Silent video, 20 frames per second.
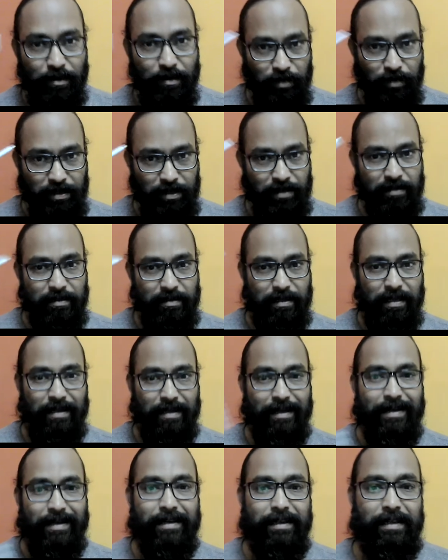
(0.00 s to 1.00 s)
which is an
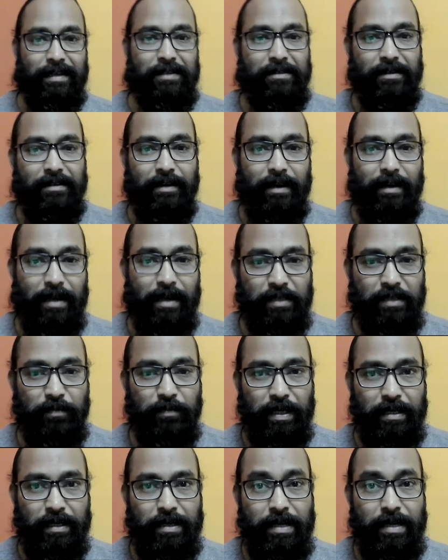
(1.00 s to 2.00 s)
intentional
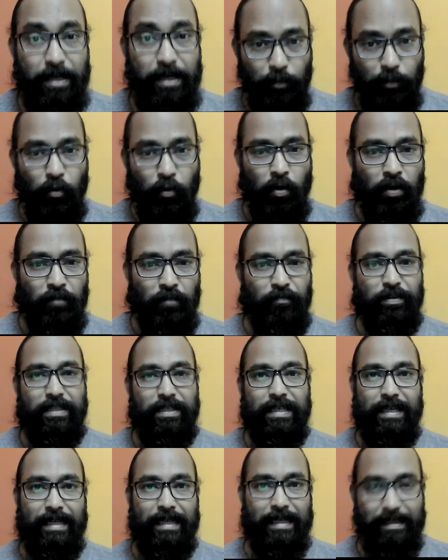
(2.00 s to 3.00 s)
aspect,
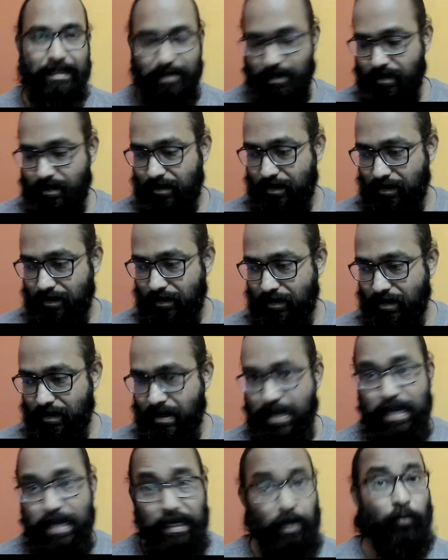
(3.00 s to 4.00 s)
non-physical existence.
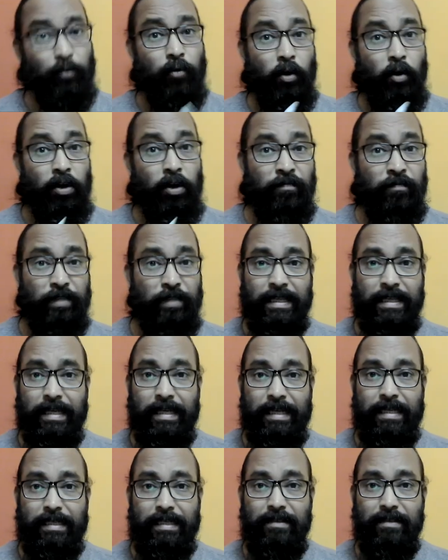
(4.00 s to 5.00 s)
Now,
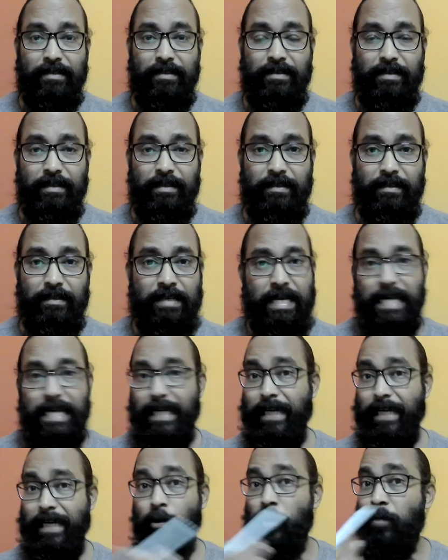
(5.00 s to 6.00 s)
non-physical existence
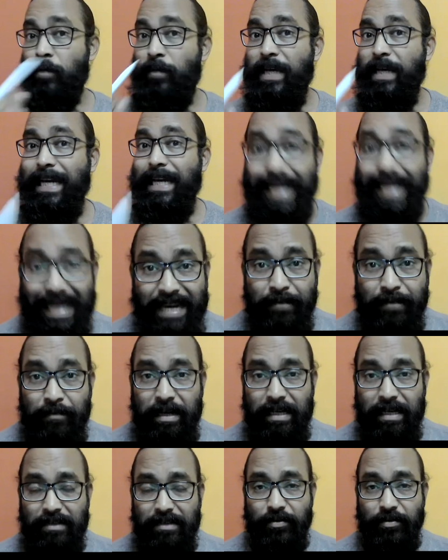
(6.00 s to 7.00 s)
cannot be claimed
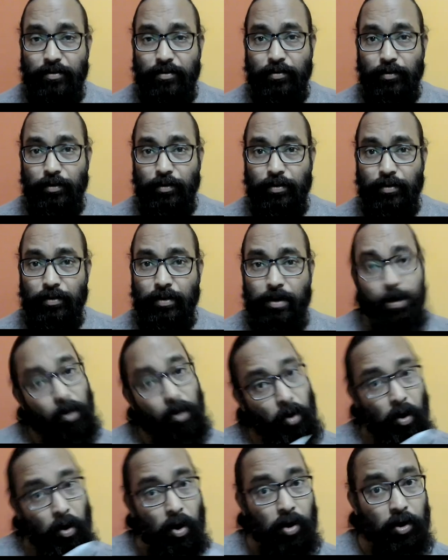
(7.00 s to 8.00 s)
as truth
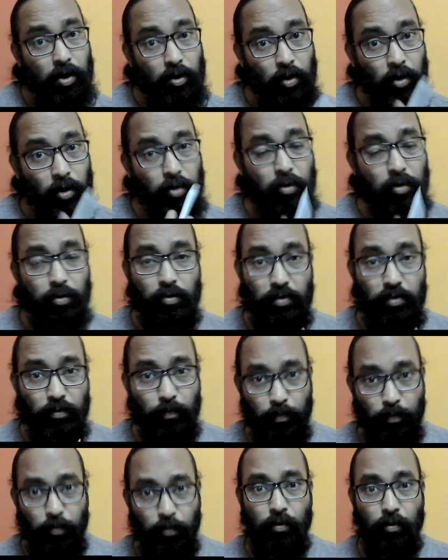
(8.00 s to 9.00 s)
or non-truth
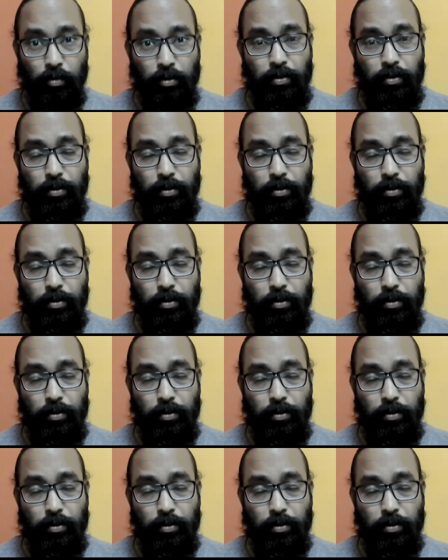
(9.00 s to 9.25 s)
both.